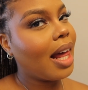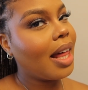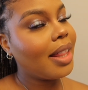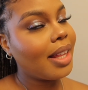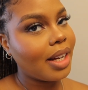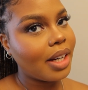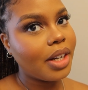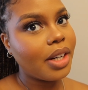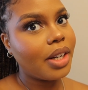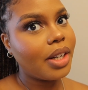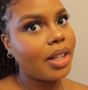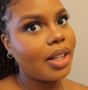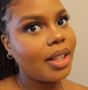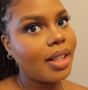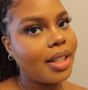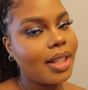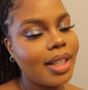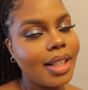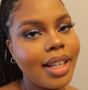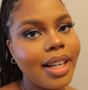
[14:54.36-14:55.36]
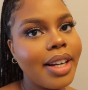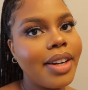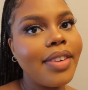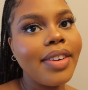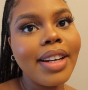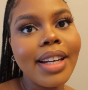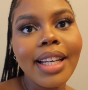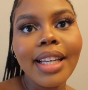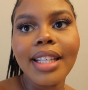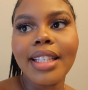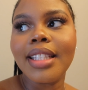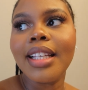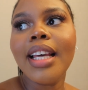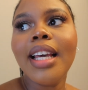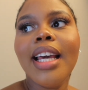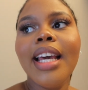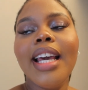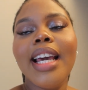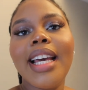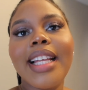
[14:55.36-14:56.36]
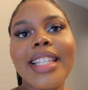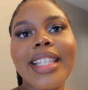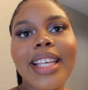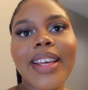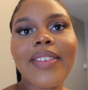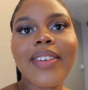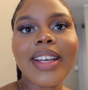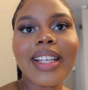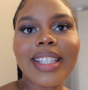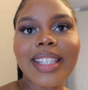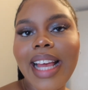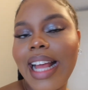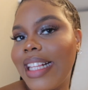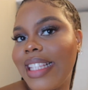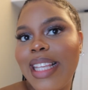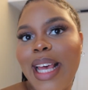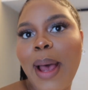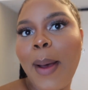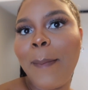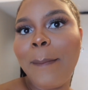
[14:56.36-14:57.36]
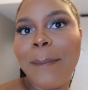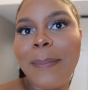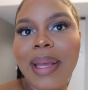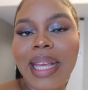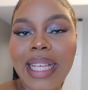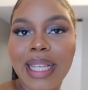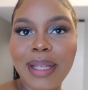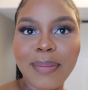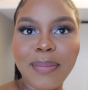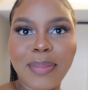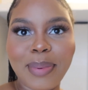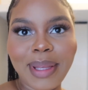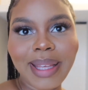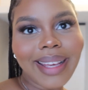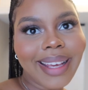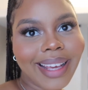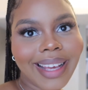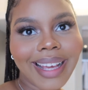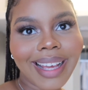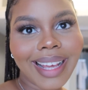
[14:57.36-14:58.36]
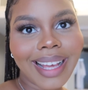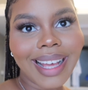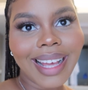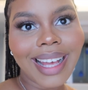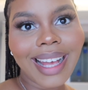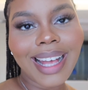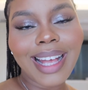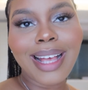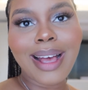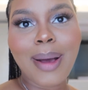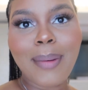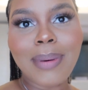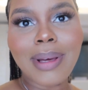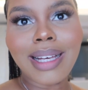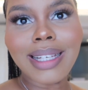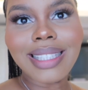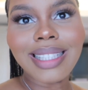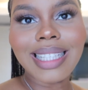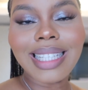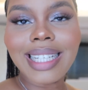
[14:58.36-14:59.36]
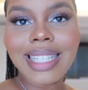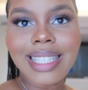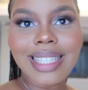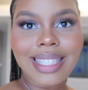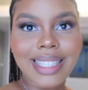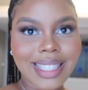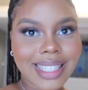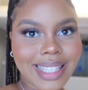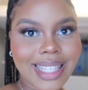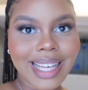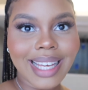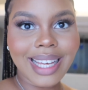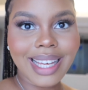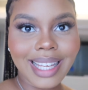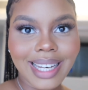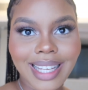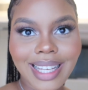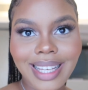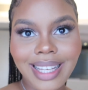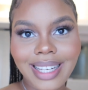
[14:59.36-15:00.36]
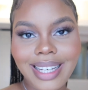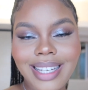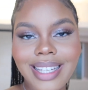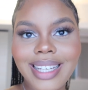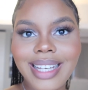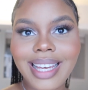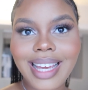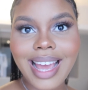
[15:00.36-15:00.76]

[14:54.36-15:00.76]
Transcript: that girl it really is it's giving santa baby because look at this honey look